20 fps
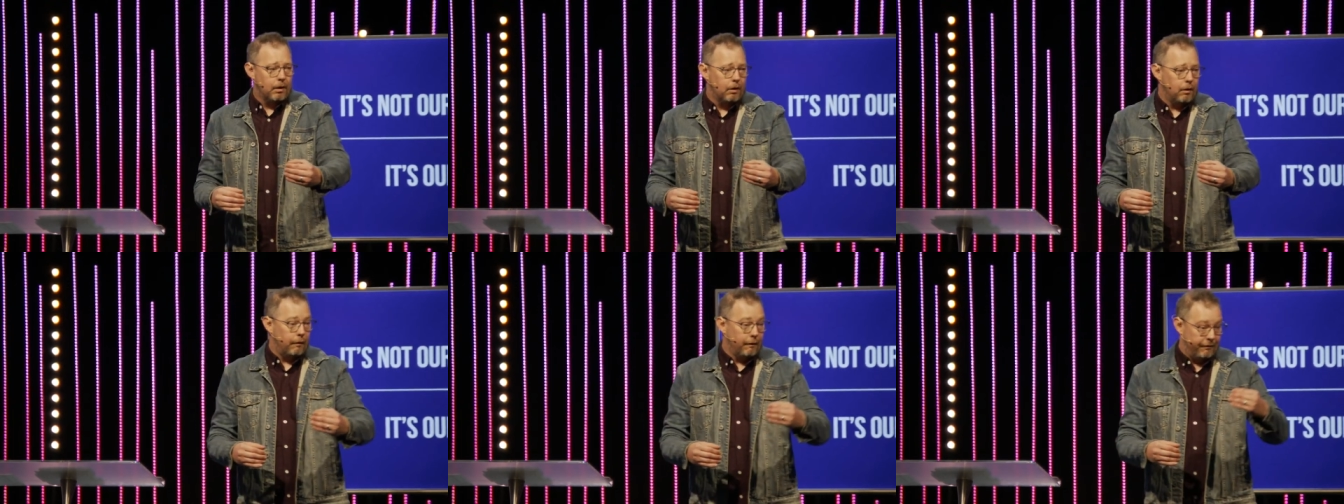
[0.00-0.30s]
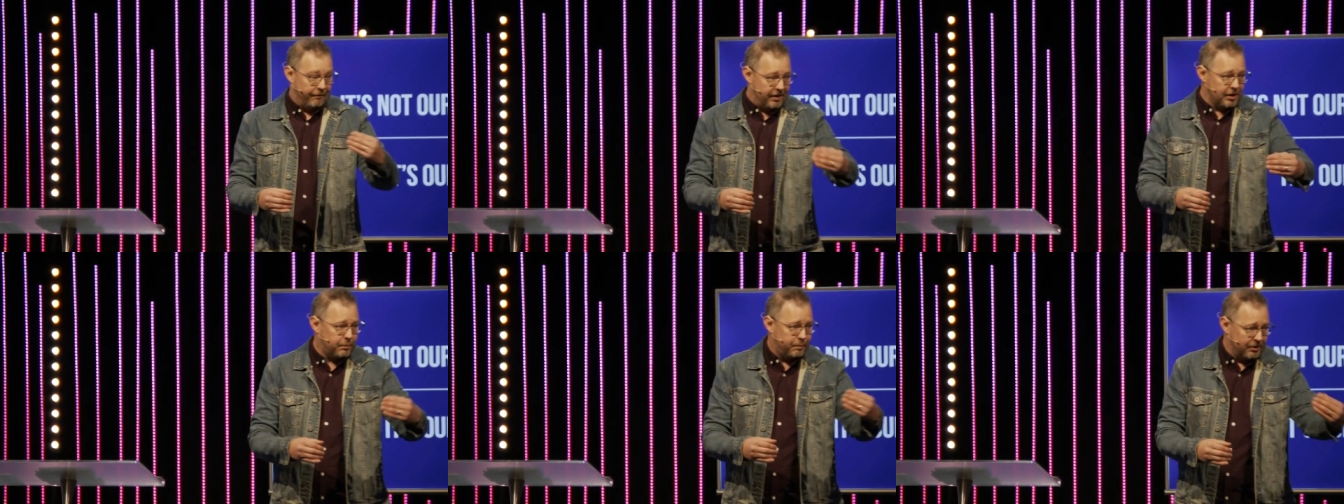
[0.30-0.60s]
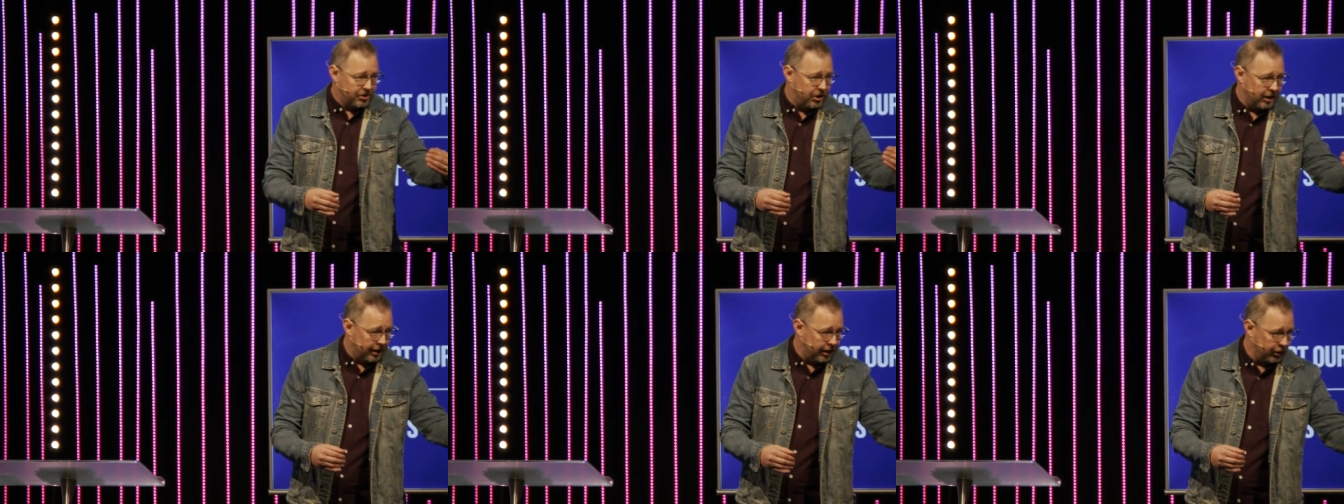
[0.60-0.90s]
of this
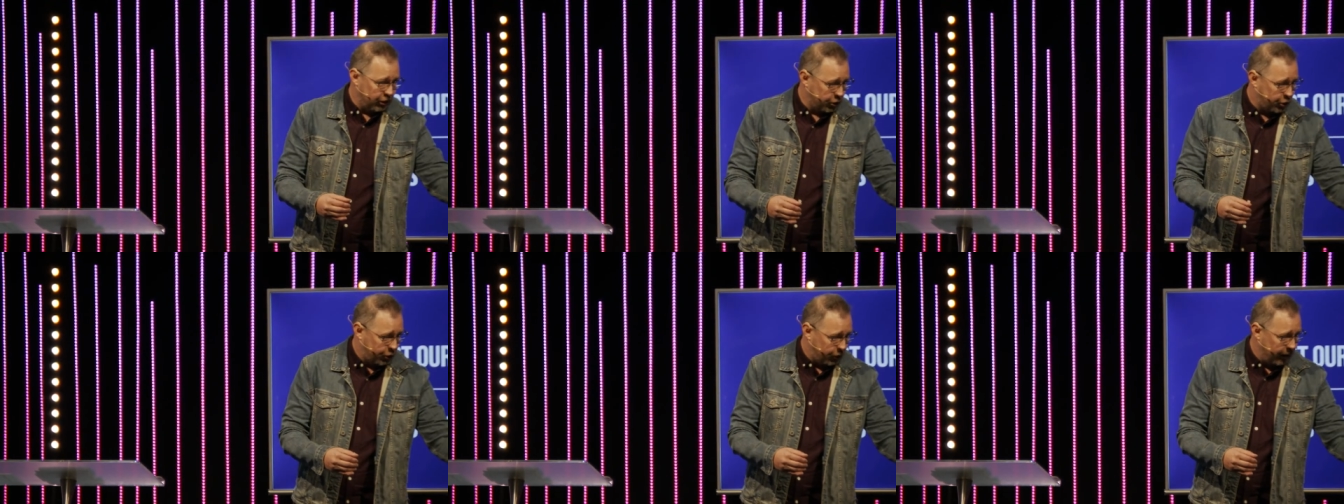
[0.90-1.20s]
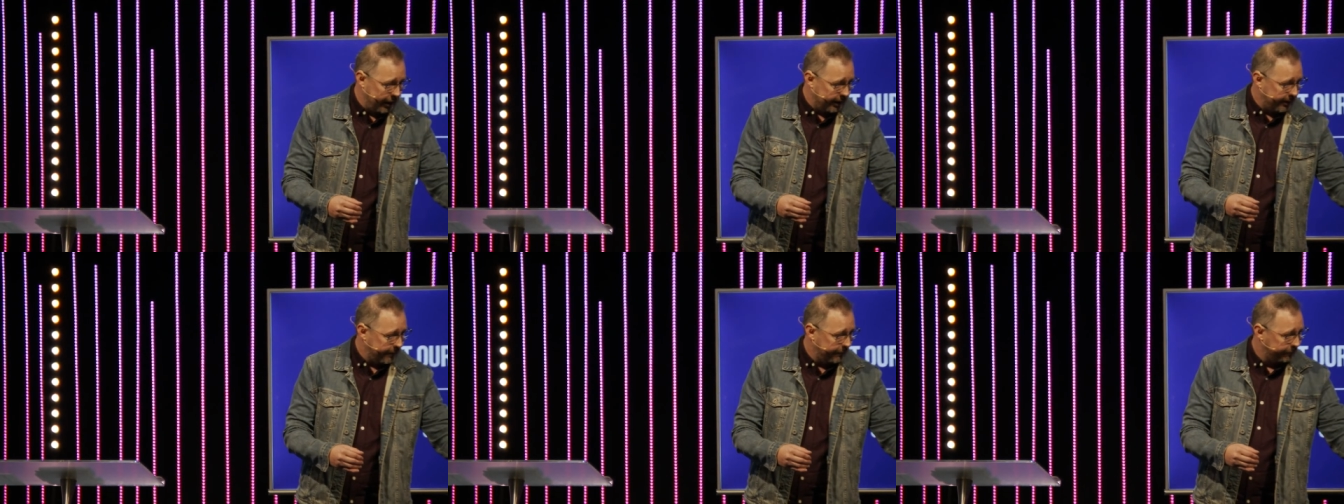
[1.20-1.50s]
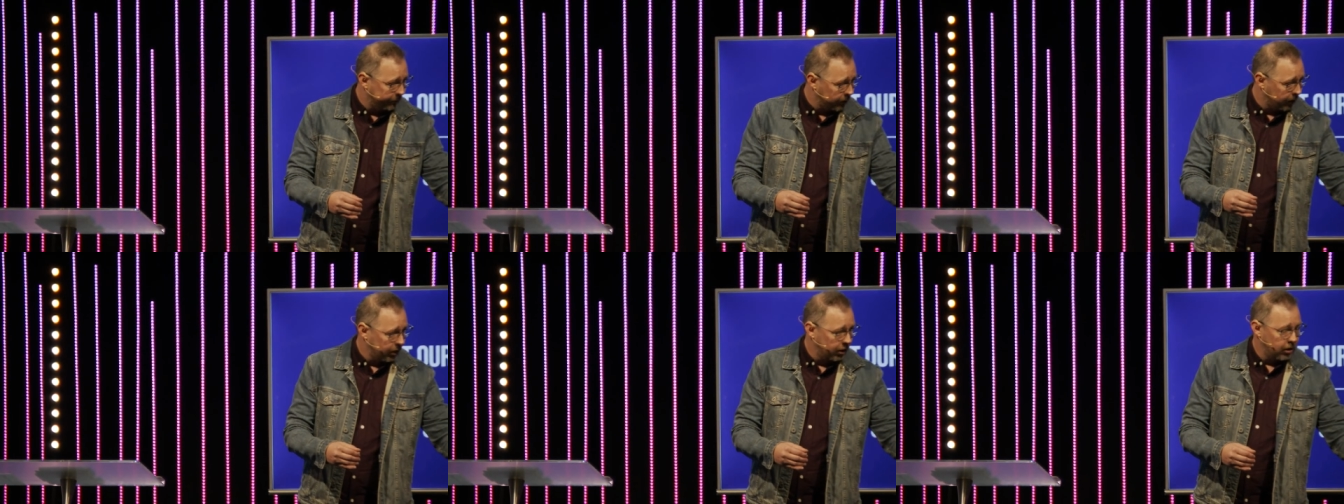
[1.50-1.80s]
particular trick
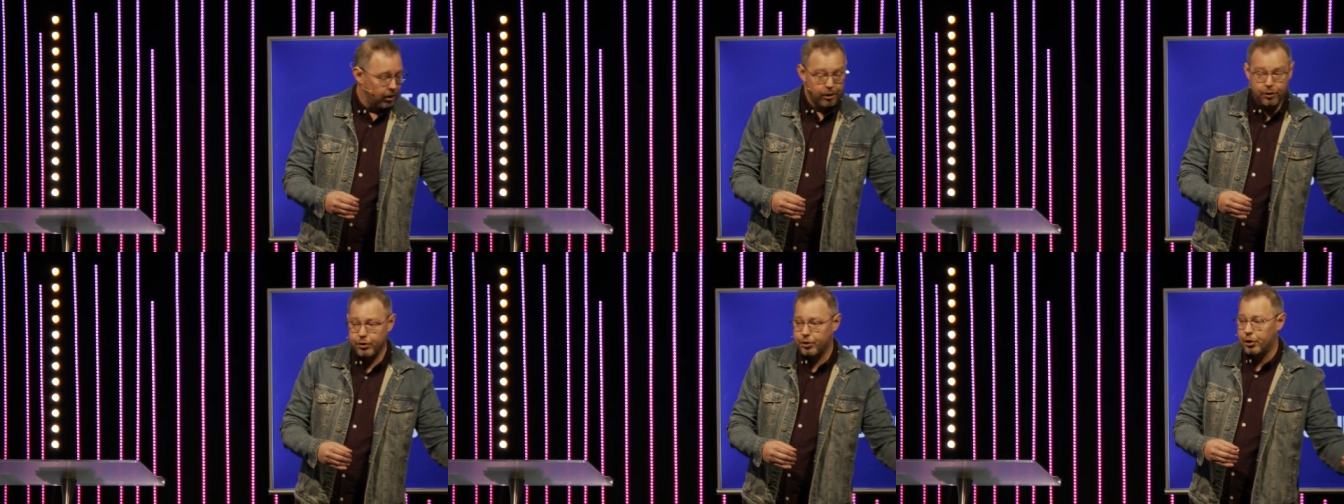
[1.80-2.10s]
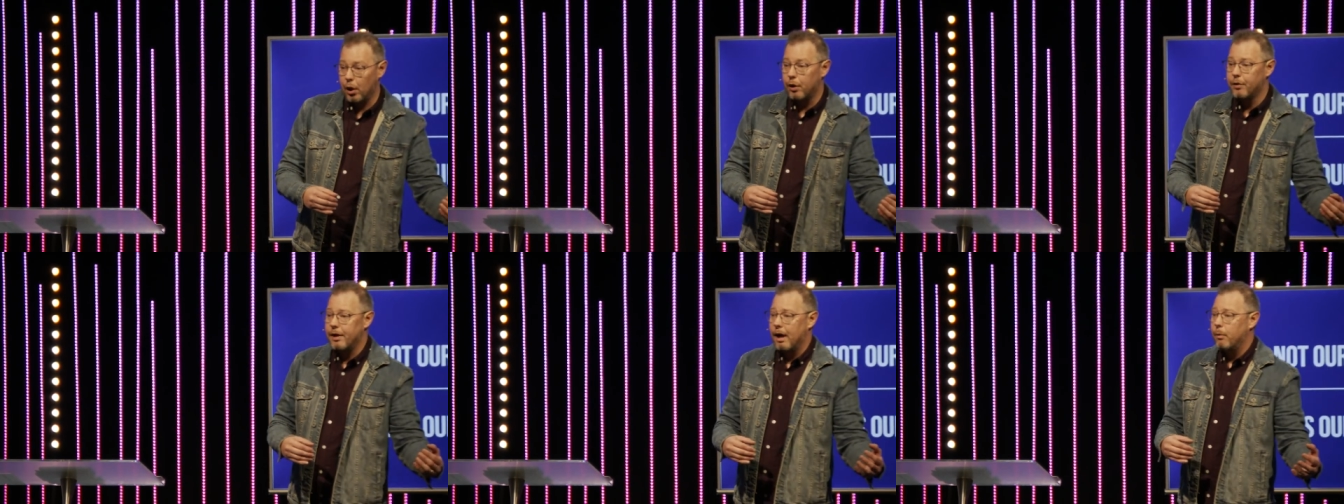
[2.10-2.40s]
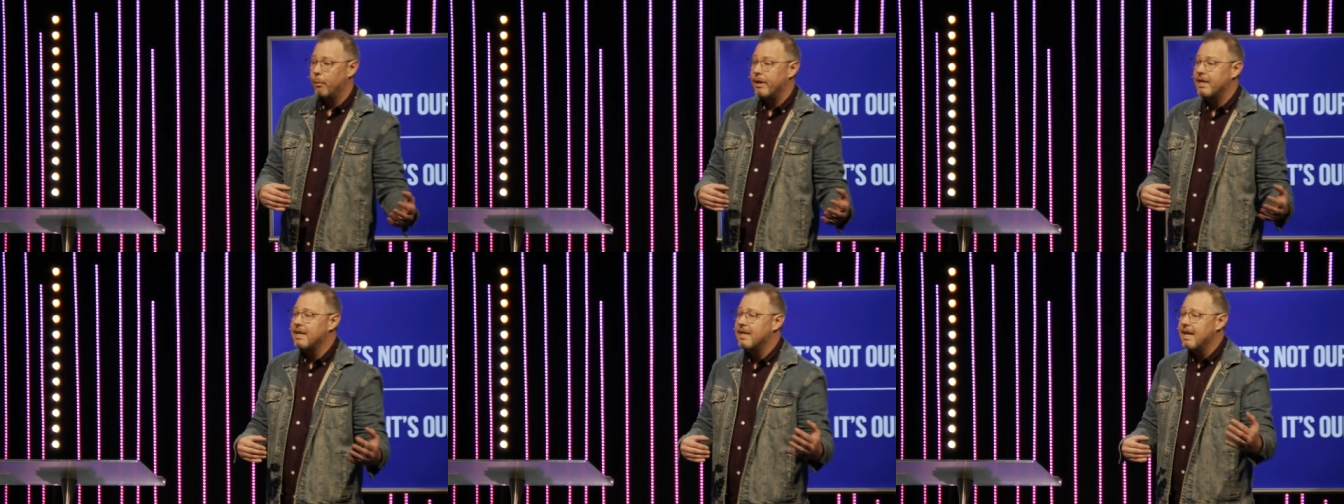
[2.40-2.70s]
so that
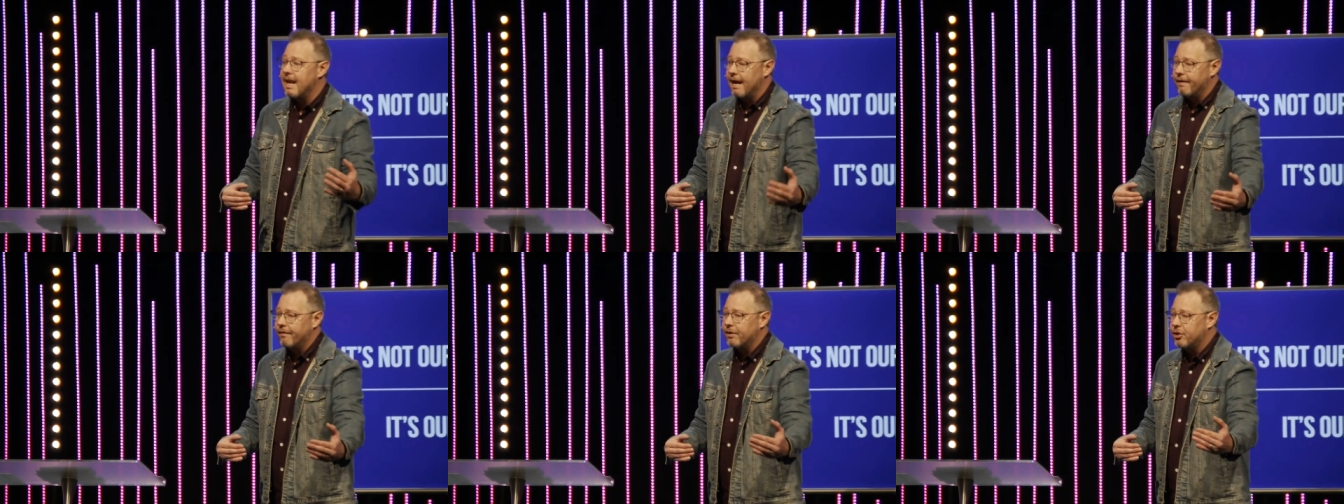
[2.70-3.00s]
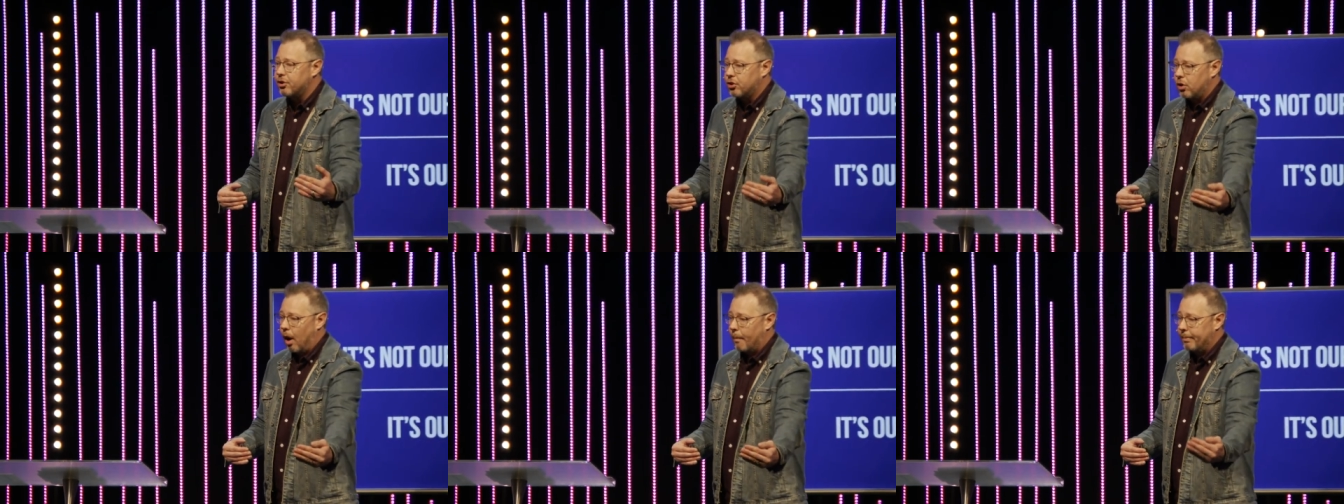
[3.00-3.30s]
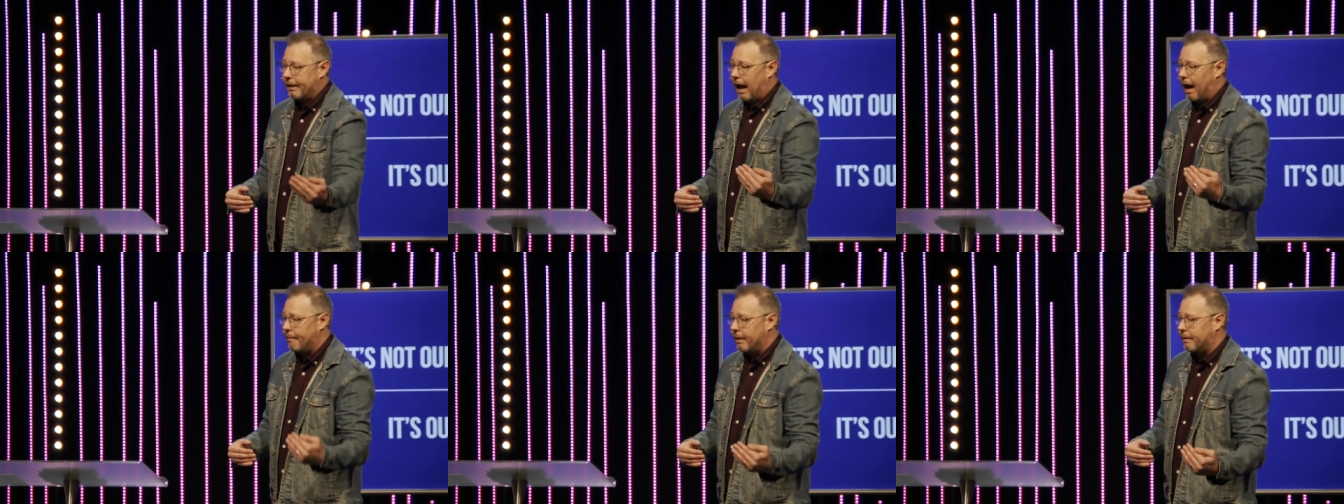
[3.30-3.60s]
we never
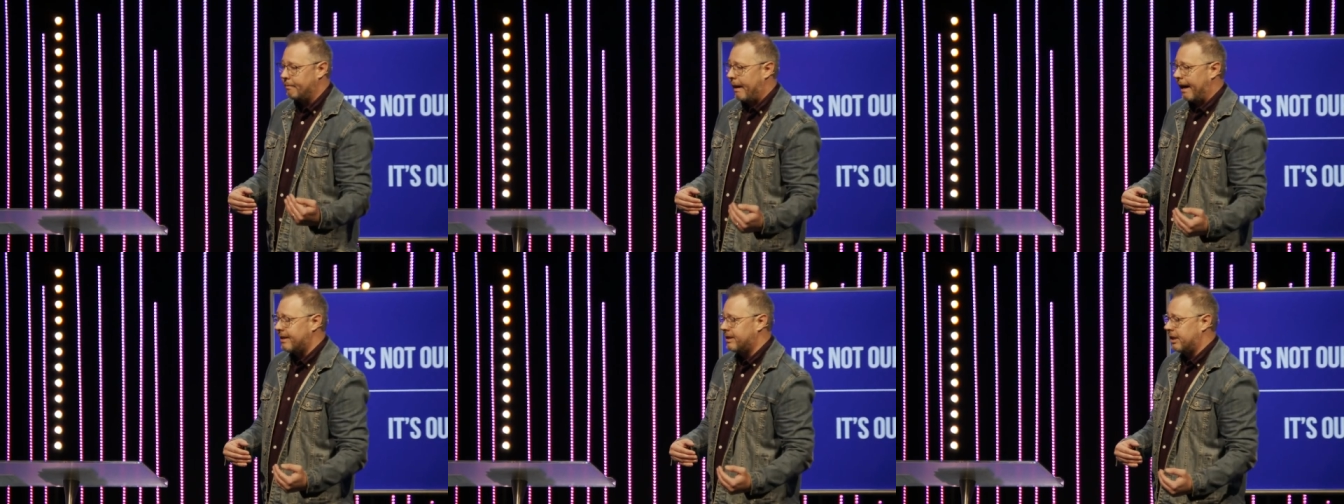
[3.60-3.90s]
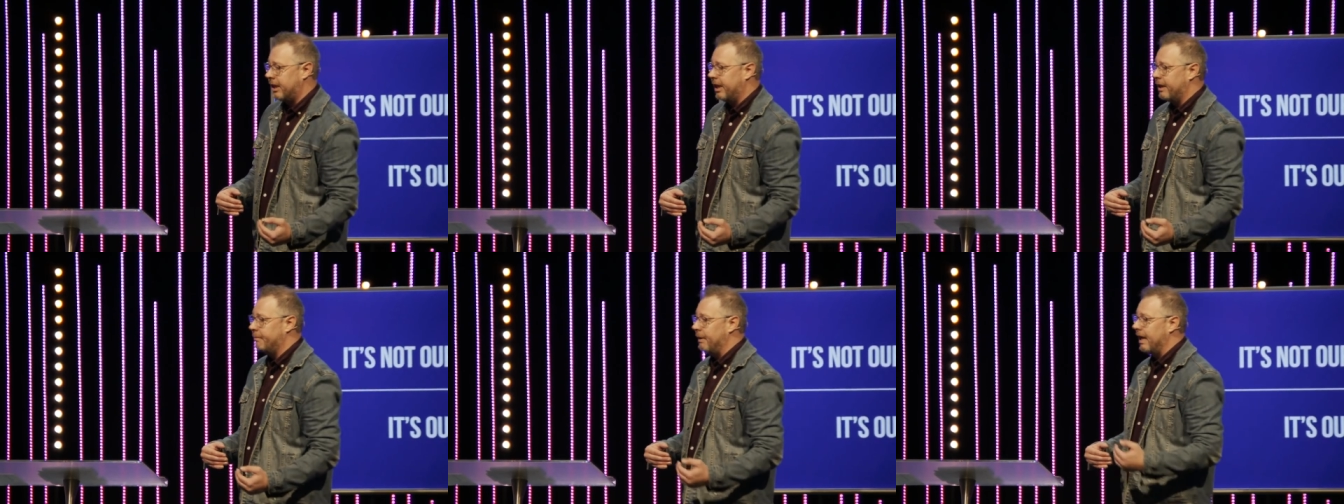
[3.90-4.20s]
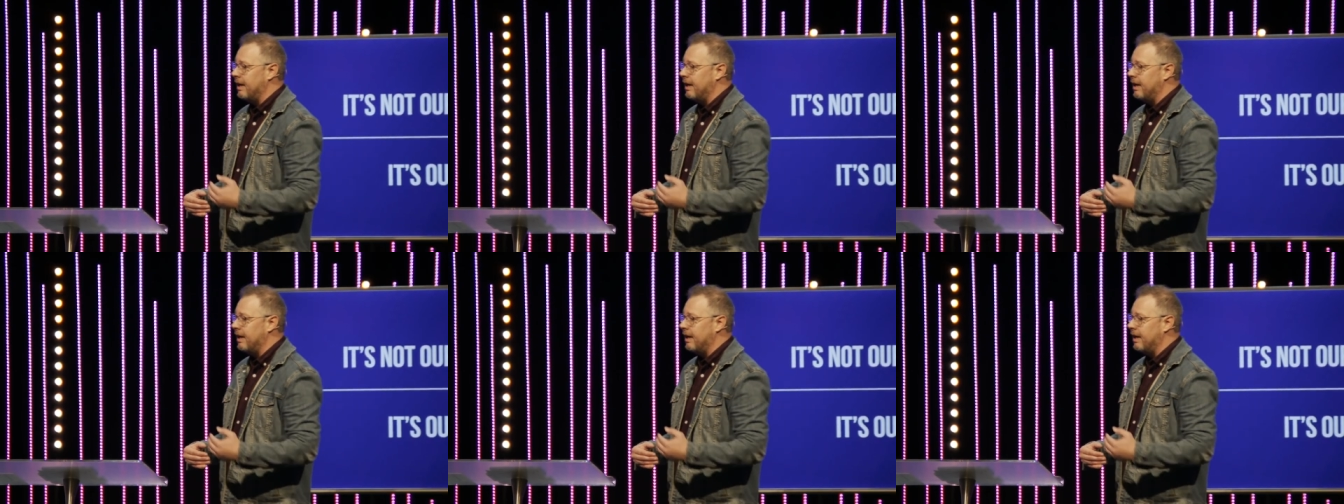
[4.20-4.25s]
stop coming back to him,